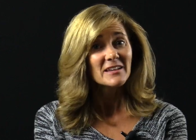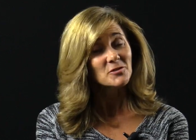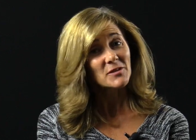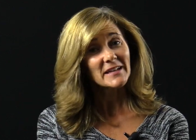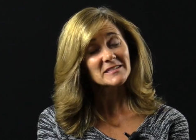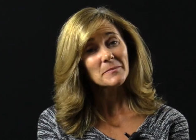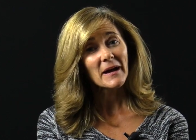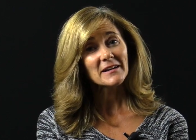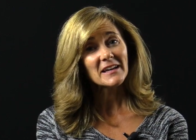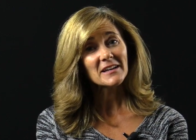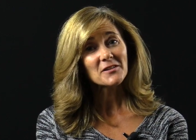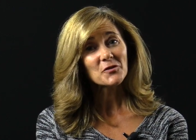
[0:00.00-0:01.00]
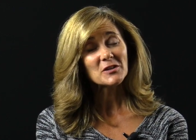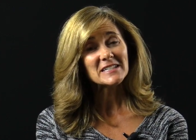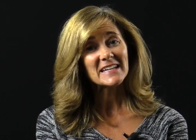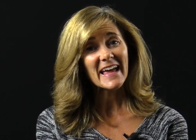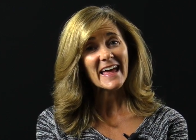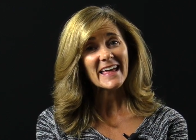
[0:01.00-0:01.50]
So that's about it for
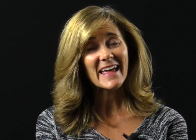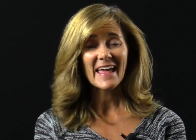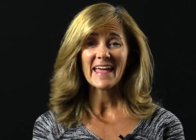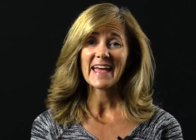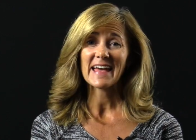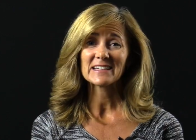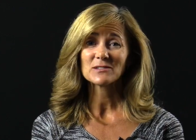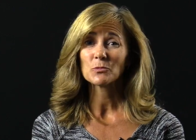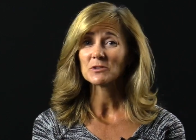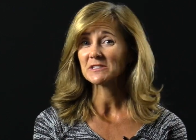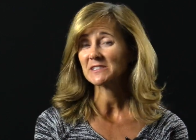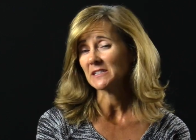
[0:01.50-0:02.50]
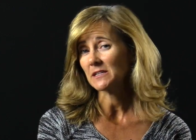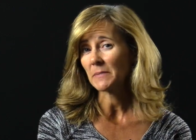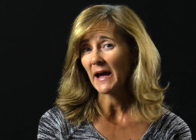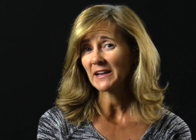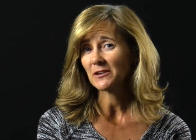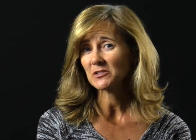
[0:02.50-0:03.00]
today, and we'll see you
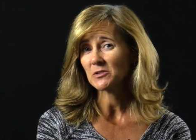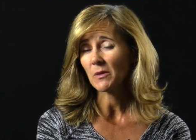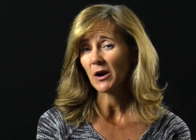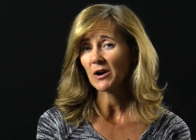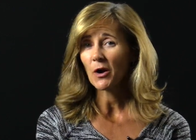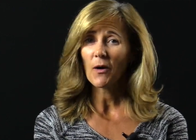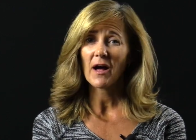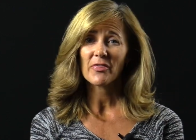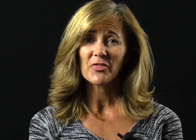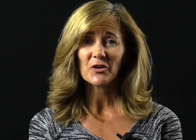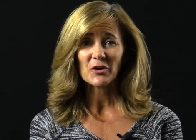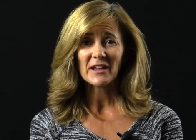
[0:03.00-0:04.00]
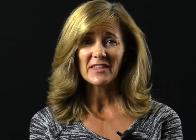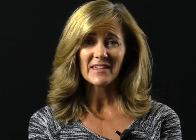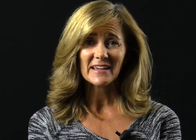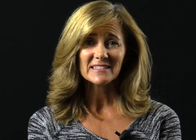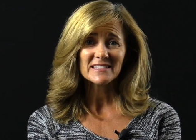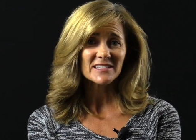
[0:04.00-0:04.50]
back here tomorrow on 30
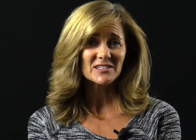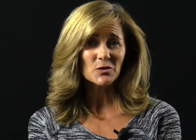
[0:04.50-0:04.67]
Things to